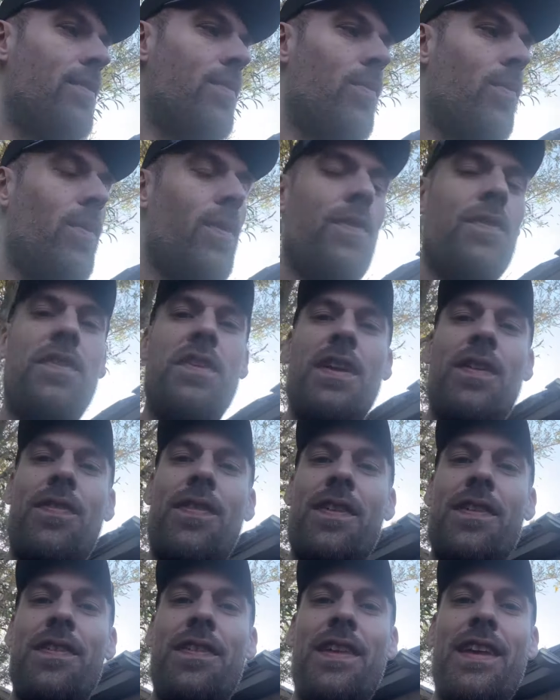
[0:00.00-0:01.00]
we'll see if
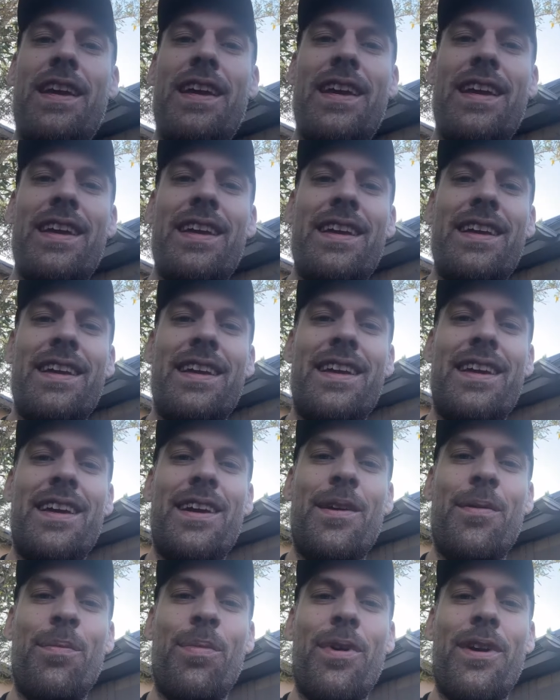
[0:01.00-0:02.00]
this thing
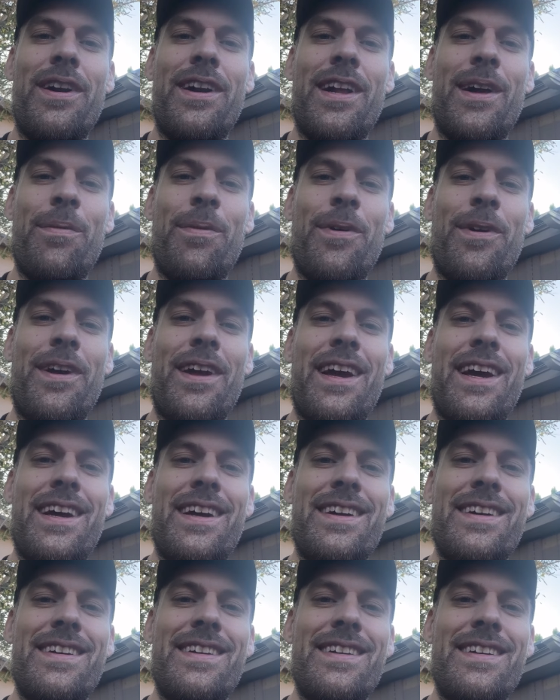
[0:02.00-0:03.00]
printed up okay.
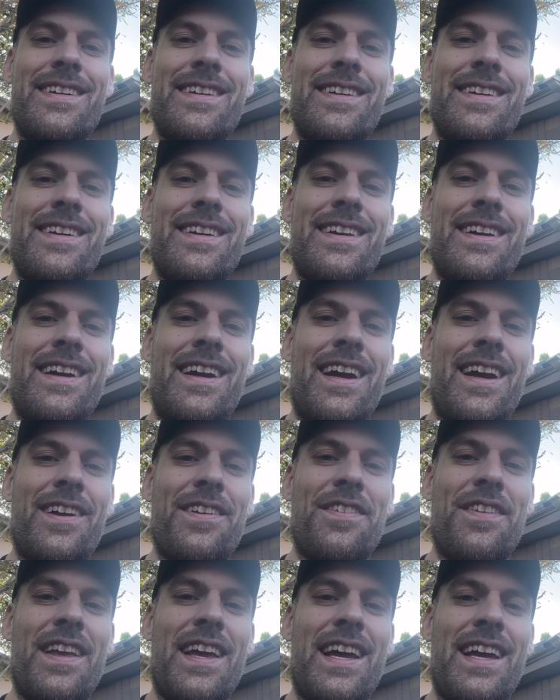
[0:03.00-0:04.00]

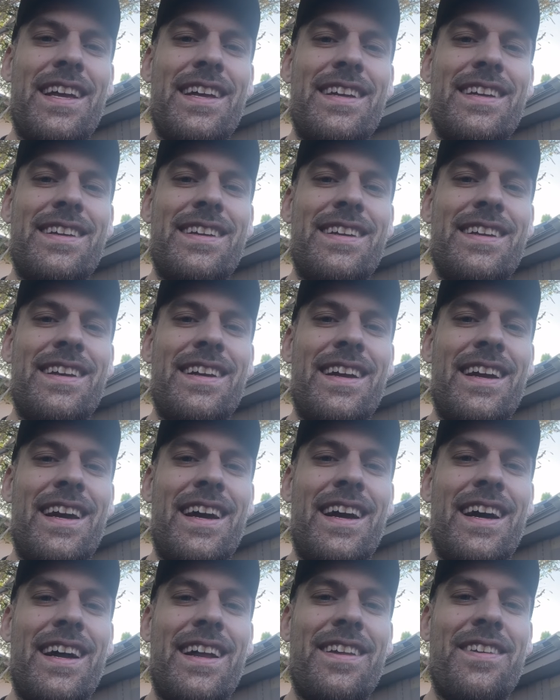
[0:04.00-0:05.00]
How's that?
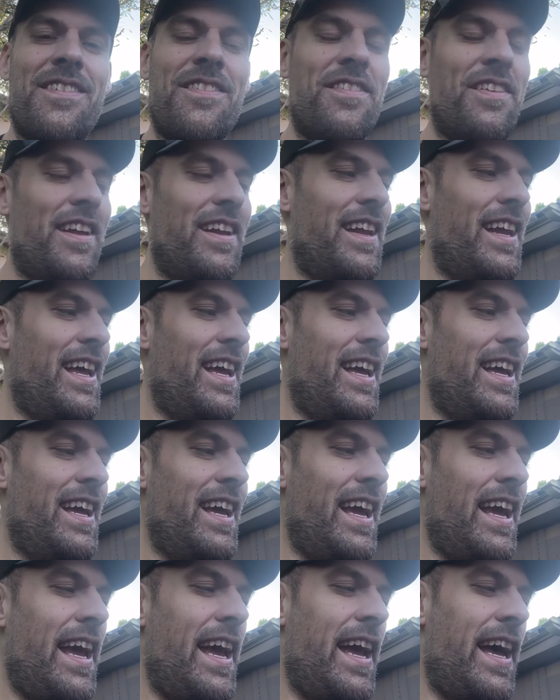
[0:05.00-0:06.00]
On Sunday
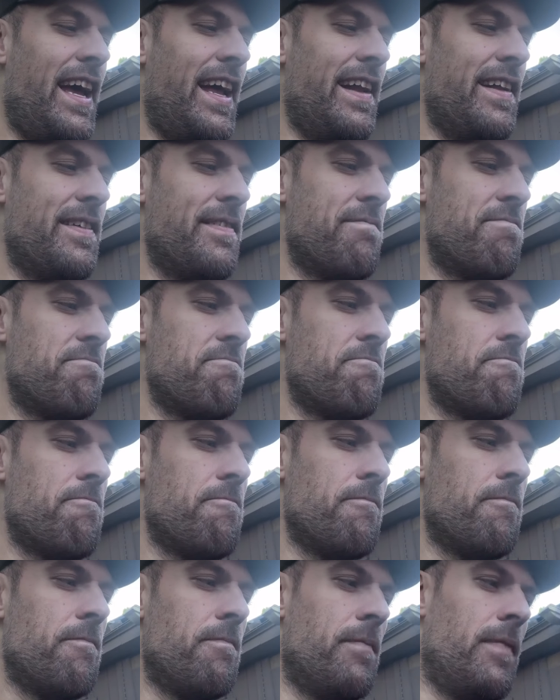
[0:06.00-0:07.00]
at
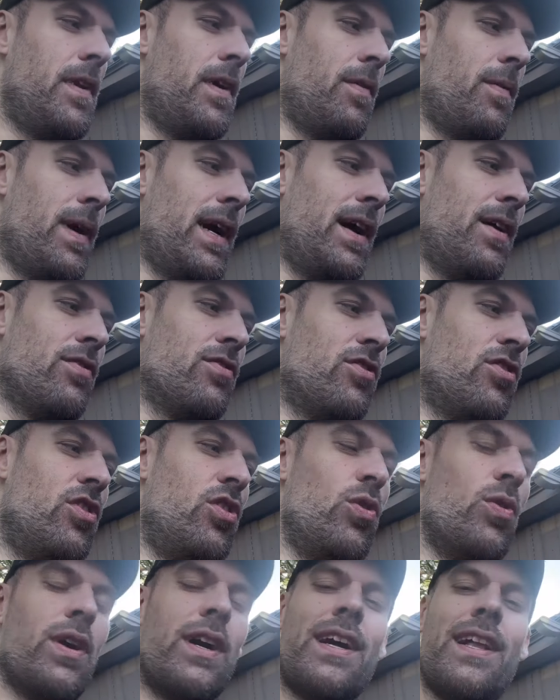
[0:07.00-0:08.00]
around
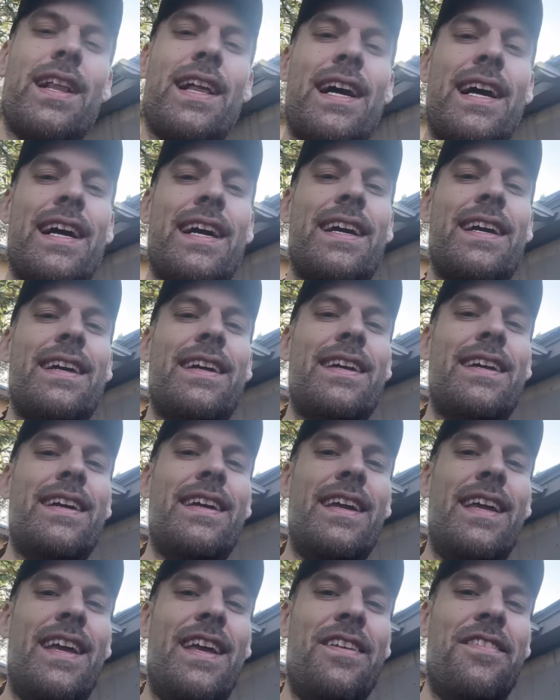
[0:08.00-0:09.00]
2 o'clock
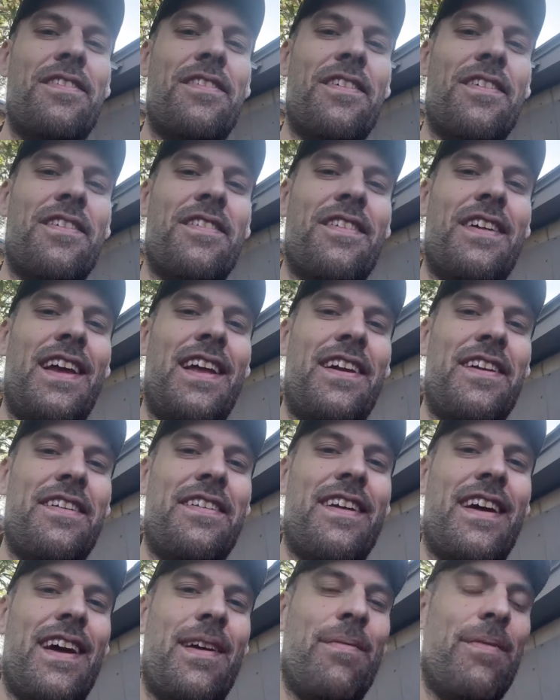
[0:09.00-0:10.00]
Eastern Standard
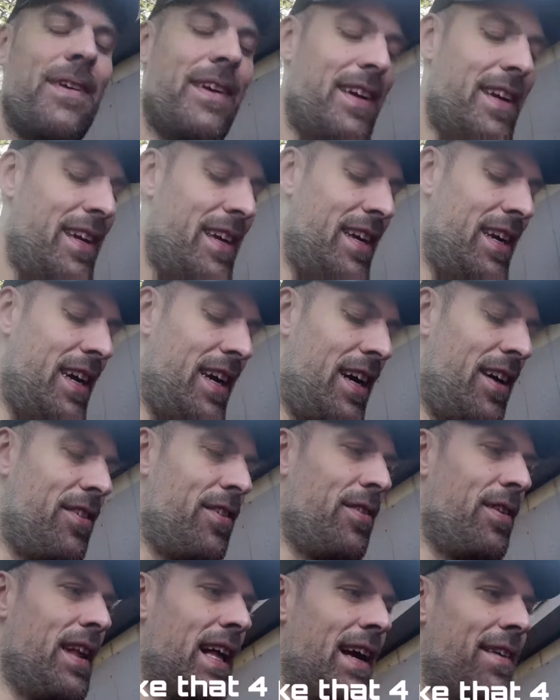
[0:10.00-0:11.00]
Time, I'll
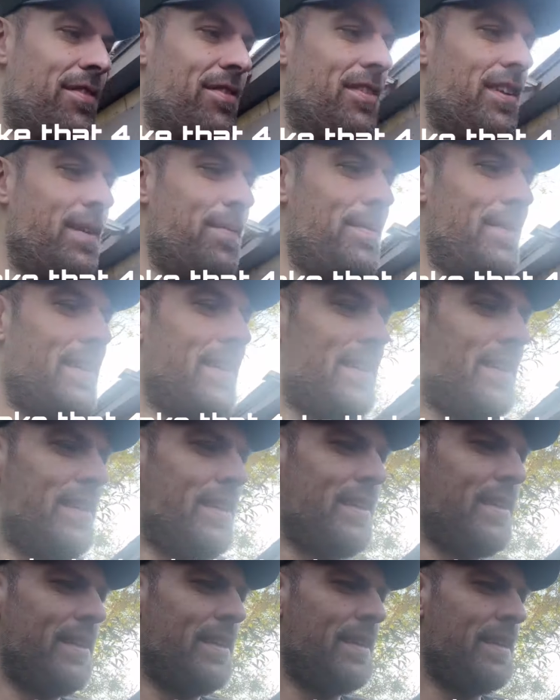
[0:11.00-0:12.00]
do a live stream.
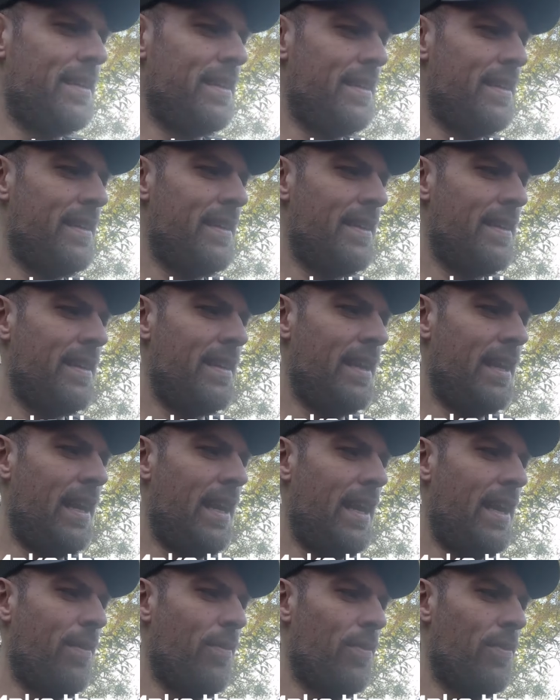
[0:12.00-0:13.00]

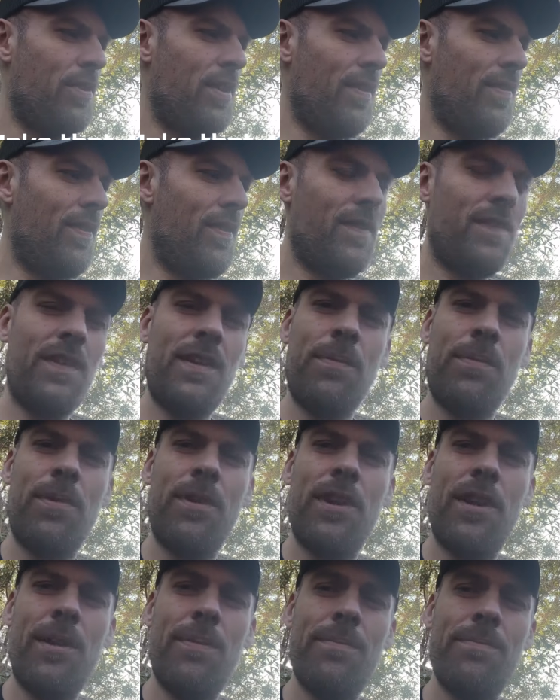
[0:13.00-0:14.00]
And we'll see if this thing
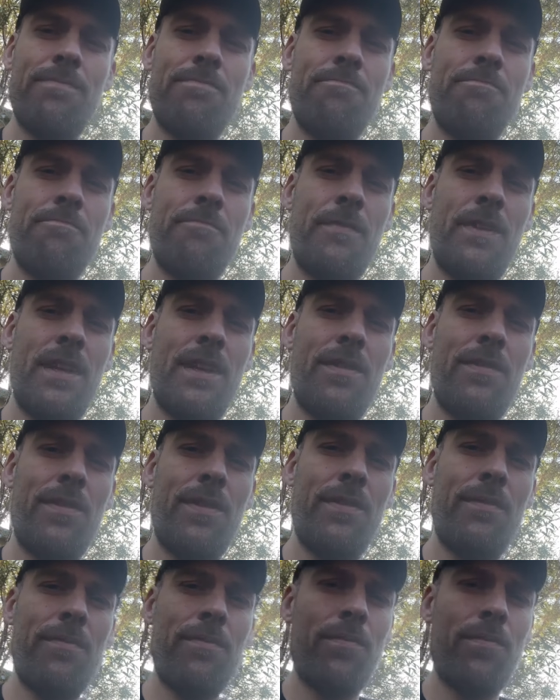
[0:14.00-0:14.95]
printed up. And if it